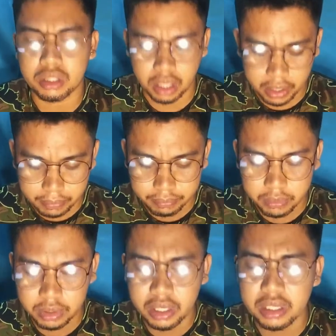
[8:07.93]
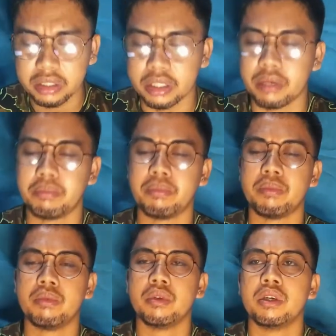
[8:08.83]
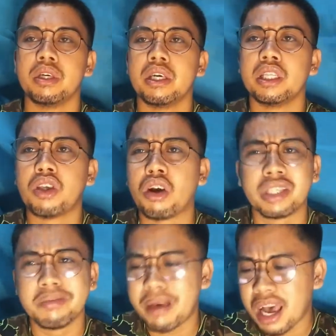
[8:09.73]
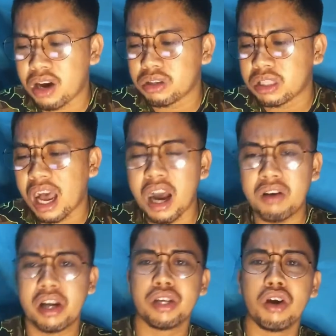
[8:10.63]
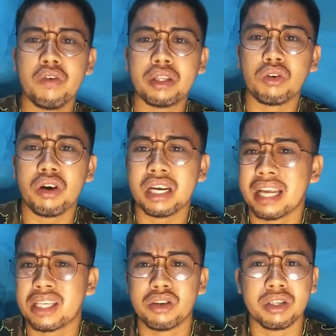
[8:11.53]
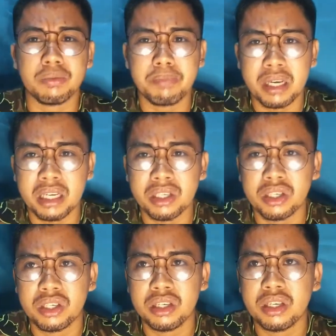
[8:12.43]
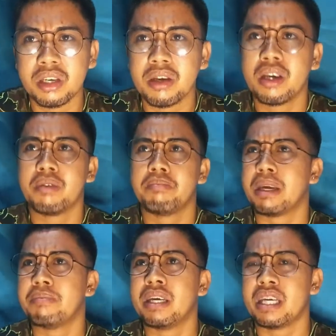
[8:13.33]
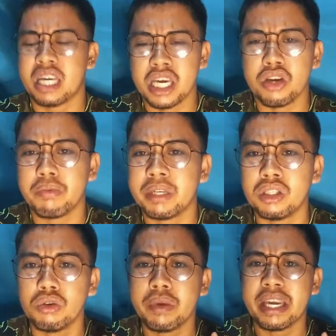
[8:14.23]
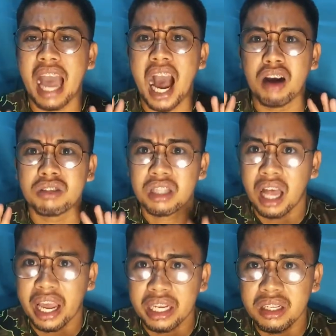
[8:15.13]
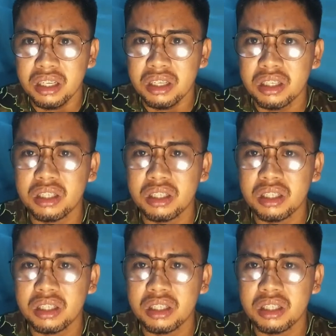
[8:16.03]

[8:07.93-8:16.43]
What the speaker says: third tip, it talks about how are you going to organize your speech. Maybe you'll be doing outline.